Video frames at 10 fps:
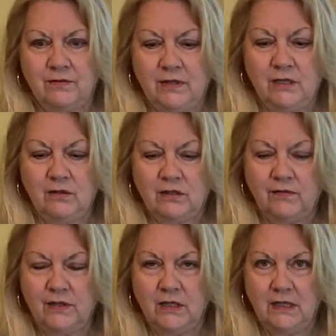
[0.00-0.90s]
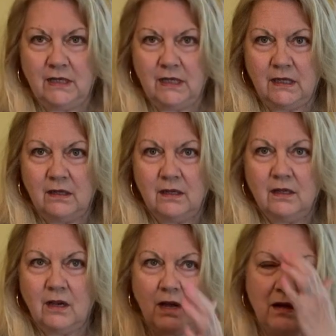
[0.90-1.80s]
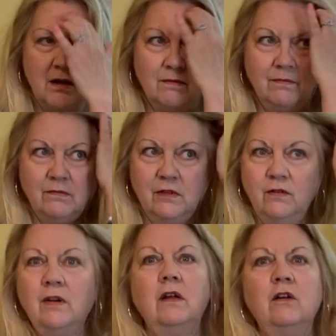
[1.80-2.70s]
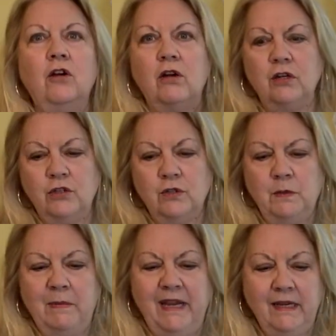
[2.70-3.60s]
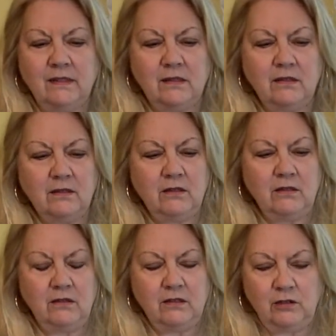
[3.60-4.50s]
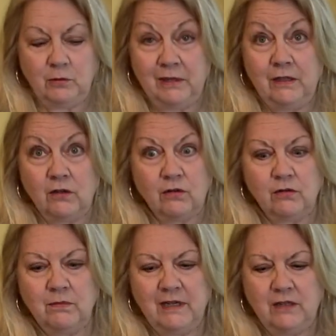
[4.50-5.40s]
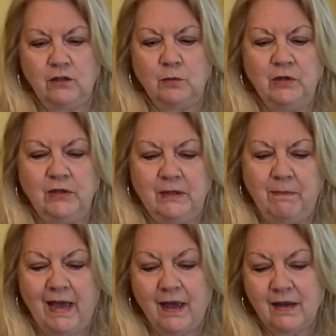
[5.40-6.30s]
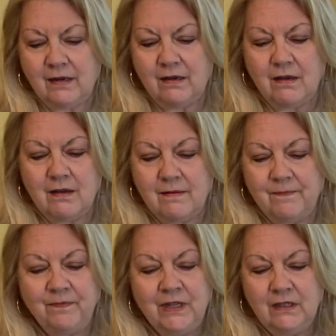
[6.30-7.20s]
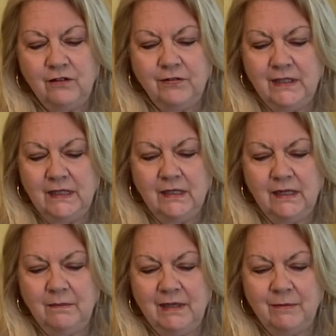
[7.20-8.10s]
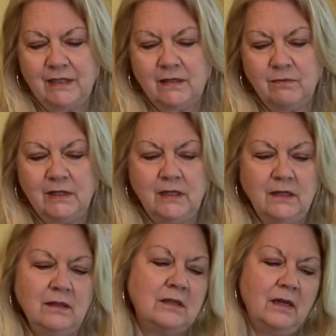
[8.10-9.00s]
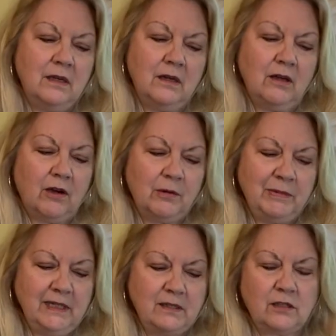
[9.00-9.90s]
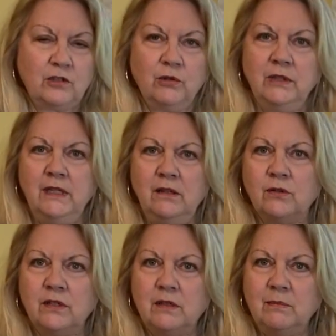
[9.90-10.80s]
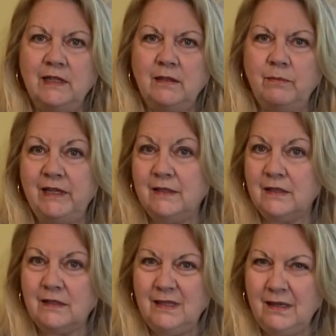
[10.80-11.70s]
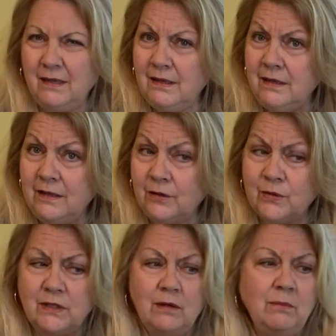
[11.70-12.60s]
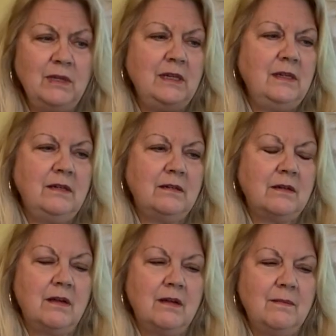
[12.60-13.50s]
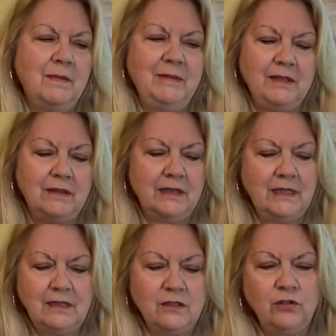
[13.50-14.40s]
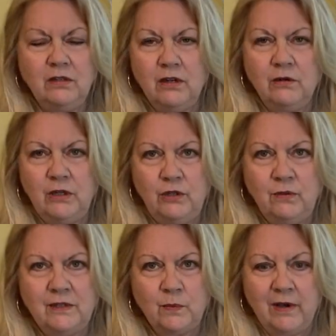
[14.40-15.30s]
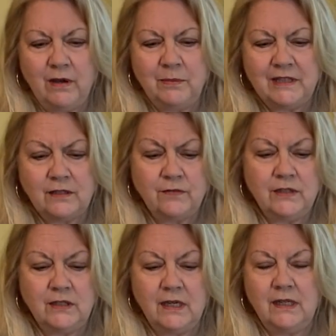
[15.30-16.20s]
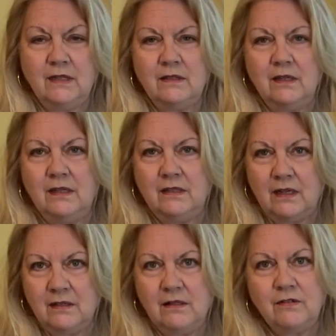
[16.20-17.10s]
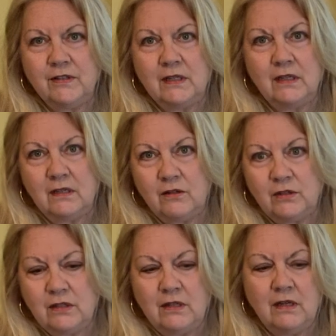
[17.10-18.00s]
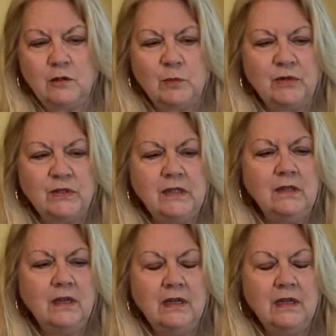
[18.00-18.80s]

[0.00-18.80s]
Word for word: You know, it's feeling like um, you've got to guard your space. And so you're being the hermit and you're pulling back. Um, feeling like maybe some things are being stolen or somebody's being sneaky or somebody, um, I mean, these could go to you as well, but this feels like it, it doesn't. It feels like it goes to the other person.